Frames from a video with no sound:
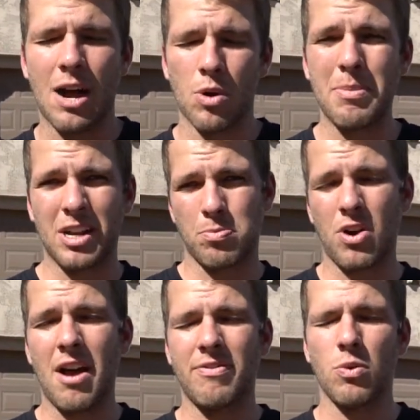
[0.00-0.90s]
I want to make a
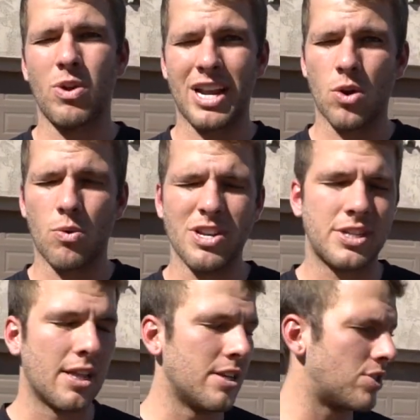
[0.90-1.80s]
profit when I go to resell it.